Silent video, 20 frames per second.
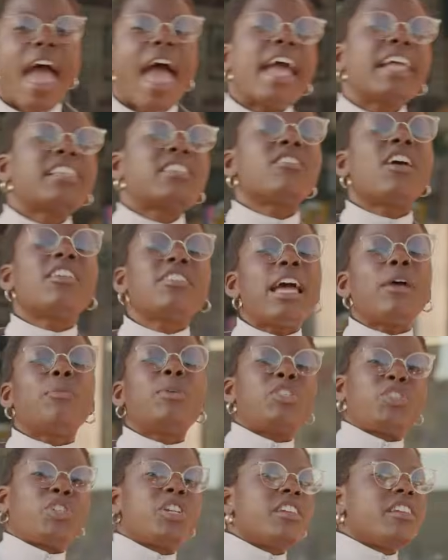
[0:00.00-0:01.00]
It's not that we
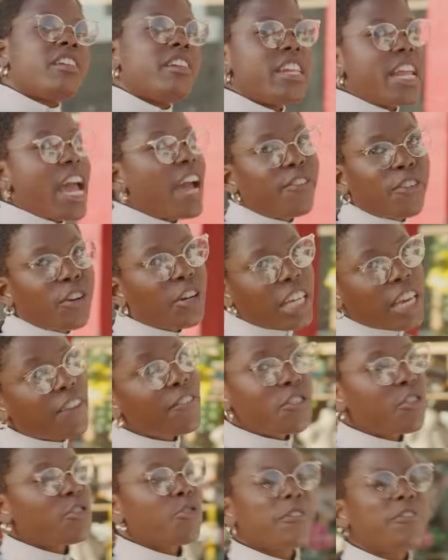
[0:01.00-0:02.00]
should never give
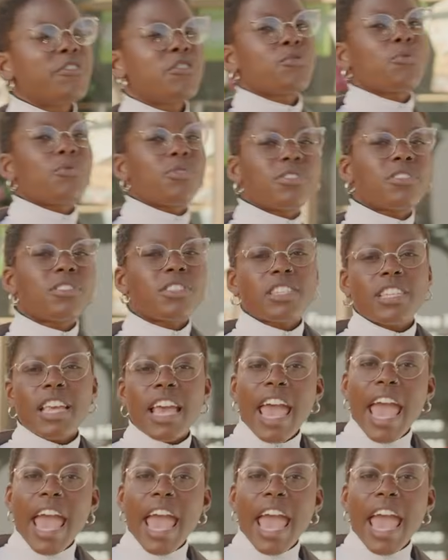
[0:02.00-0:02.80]
to thrift stores.